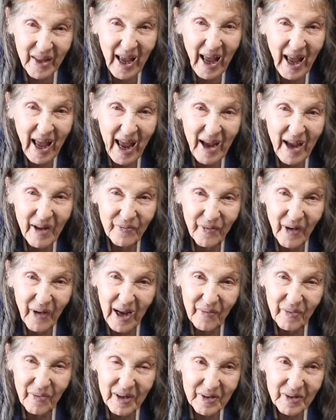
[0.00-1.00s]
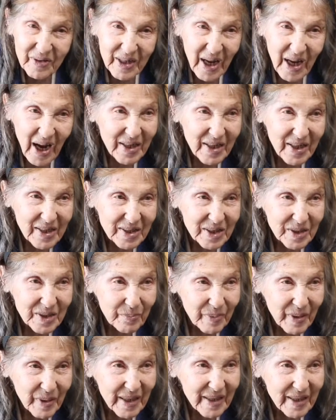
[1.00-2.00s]
And 500 artists
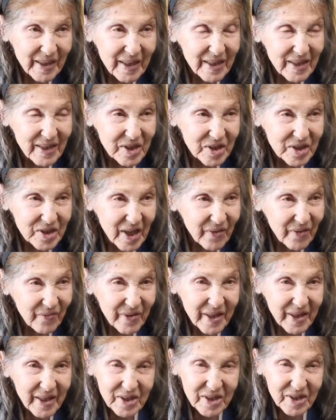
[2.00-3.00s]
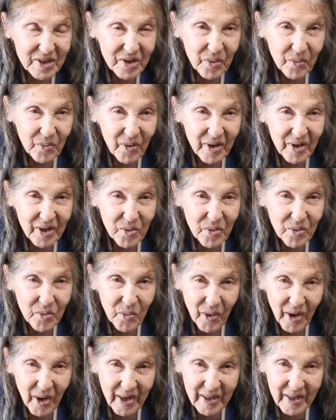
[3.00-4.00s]
competed, and Stephanie is the one who
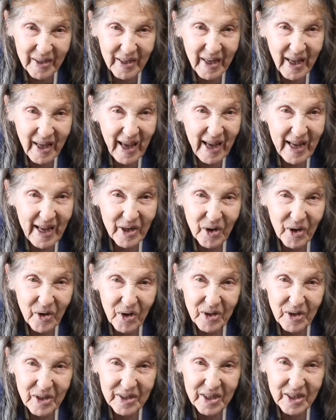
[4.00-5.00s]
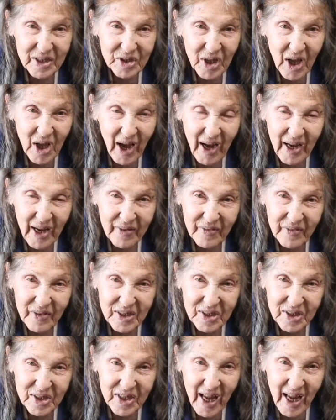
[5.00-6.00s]
won, and her design of the
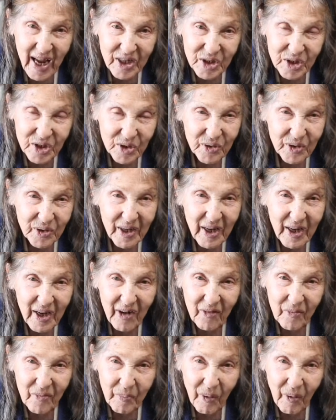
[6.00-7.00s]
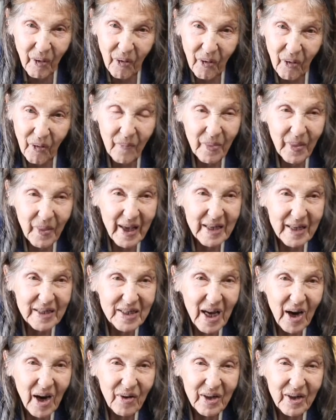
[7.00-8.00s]
statue of Poe is
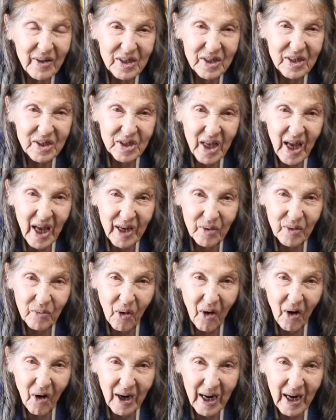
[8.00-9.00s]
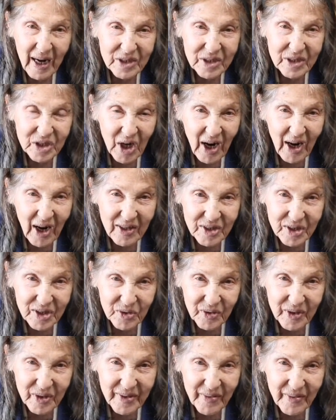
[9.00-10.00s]
out on the sidewalk on Charles
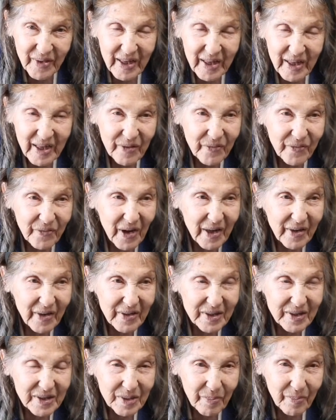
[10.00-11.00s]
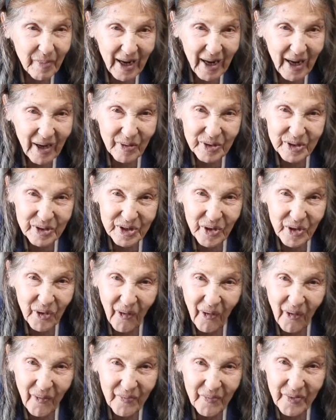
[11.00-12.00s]
Street in front of the tobacco
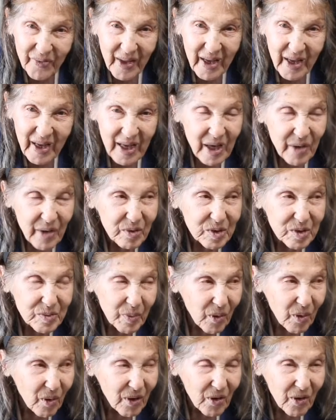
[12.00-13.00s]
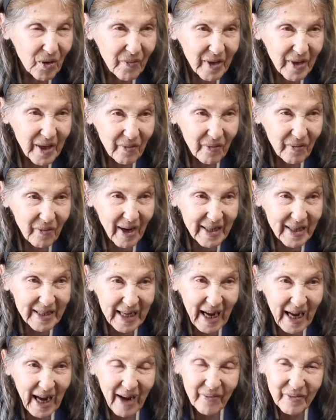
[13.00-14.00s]
store. He was born over here on
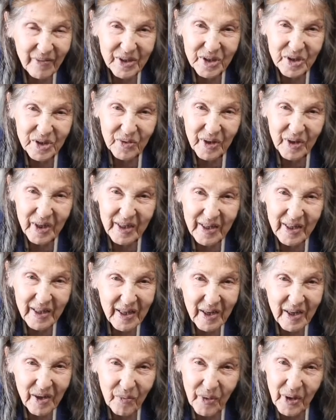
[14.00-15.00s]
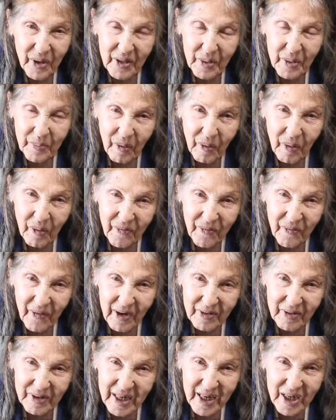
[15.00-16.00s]
Carver Street with the Poe
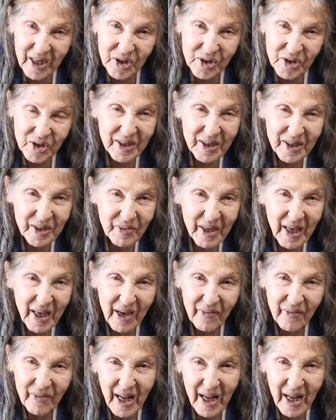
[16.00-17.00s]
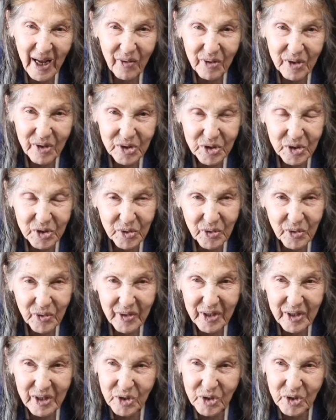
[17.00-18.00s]
Foundation, and we have an hour's tour
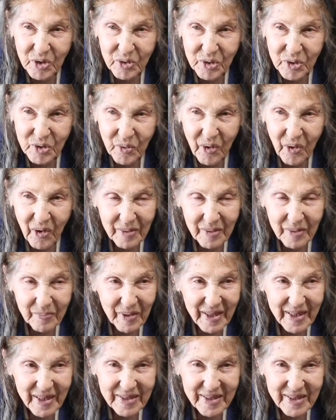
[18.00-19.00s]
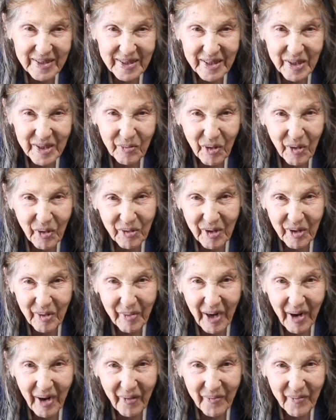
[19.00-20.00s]
that shows you all the places he wrote
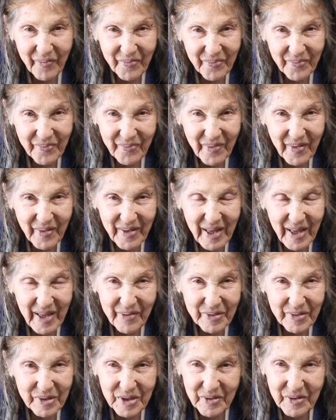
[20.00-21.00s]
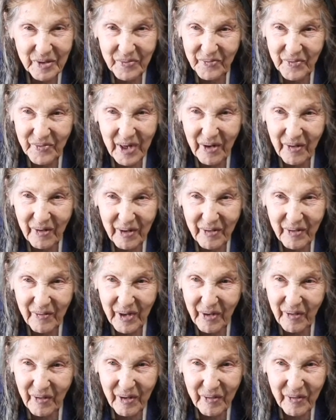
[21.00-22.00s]
about. He was a very,
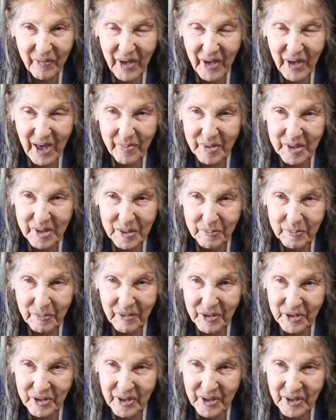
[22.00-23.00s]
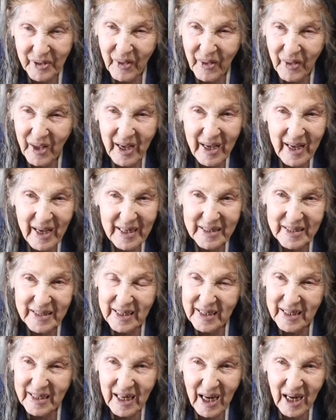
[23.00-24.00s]
very famous person. He
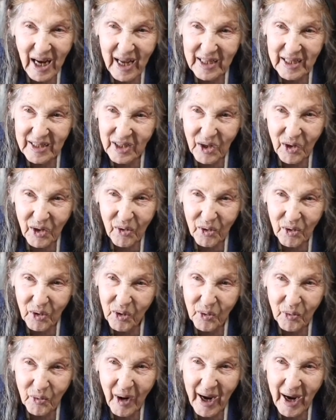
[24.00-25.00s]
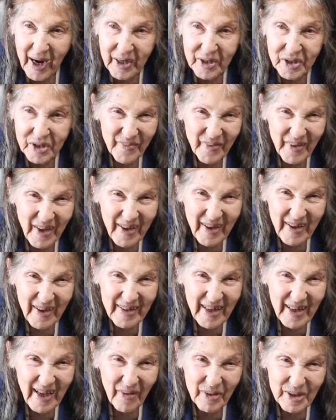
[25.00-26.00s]
didn't like the local writers.
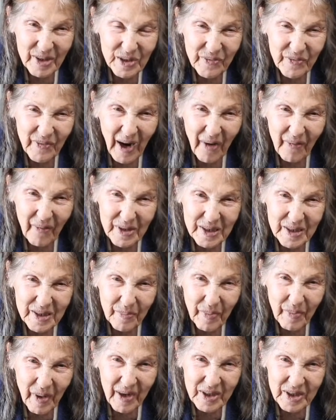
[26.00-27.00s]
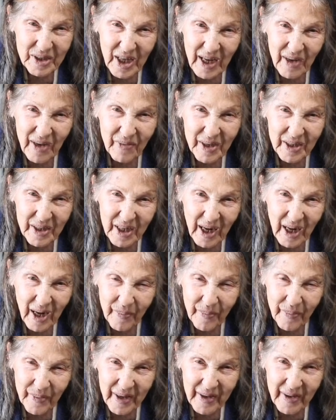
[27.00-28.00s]
Now, as far as the Bartevian
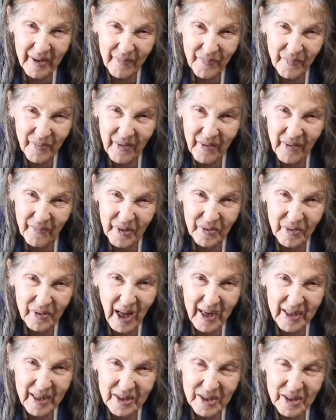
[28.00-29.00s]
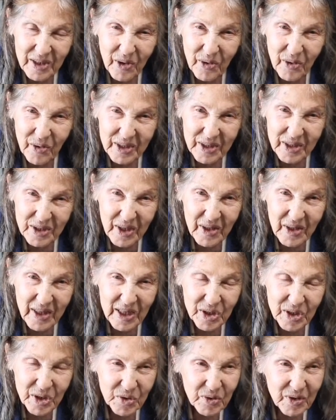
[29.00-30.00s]
Company, if you'd like to know the
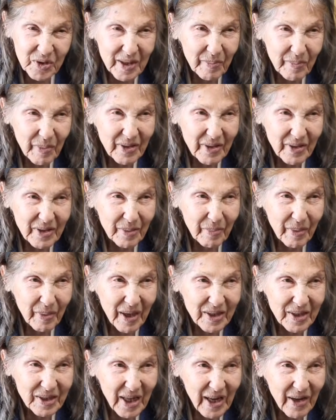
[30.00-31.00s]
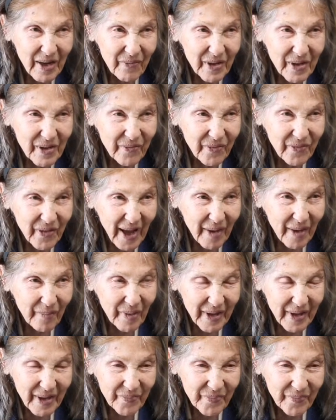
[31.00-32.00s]
history about the Bartevian
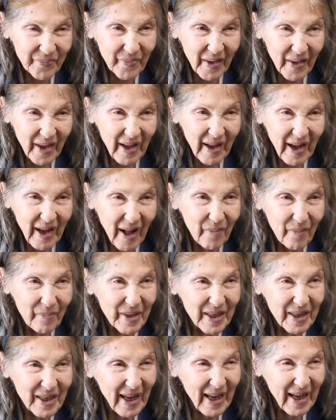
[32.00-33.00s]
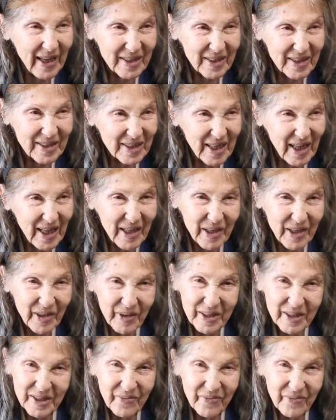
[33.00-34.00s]
family, I'll be glad to tell you.
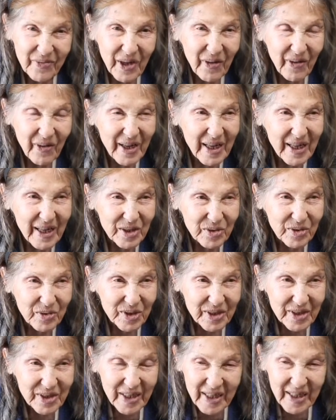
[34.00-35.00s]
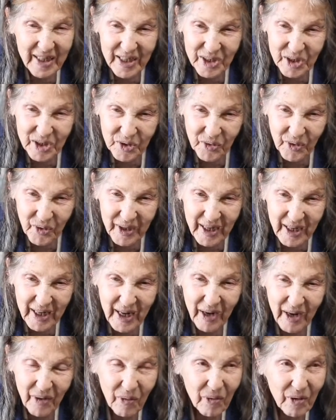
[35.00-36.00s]
It's a very interesting history, and
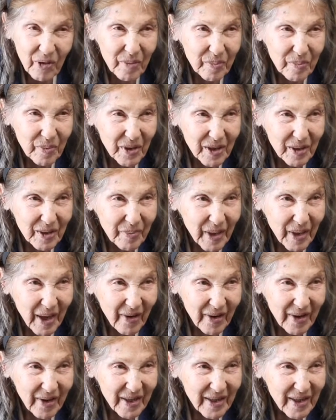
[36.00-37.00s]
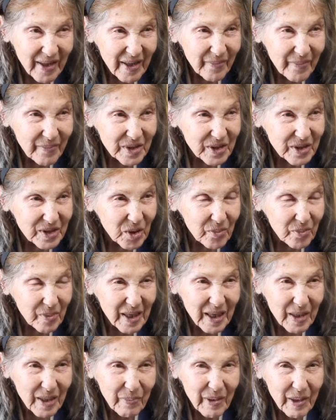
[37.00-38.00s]
I wrote a book about it. So
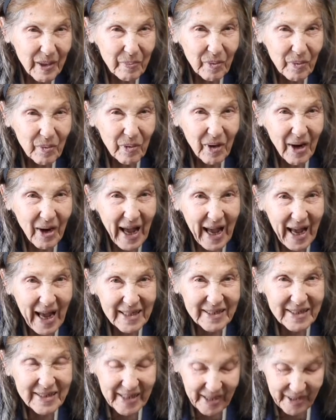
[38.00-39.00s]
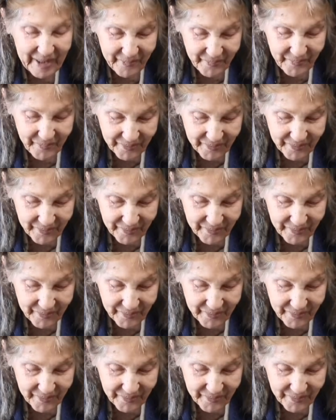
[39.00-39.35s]
many people were asking.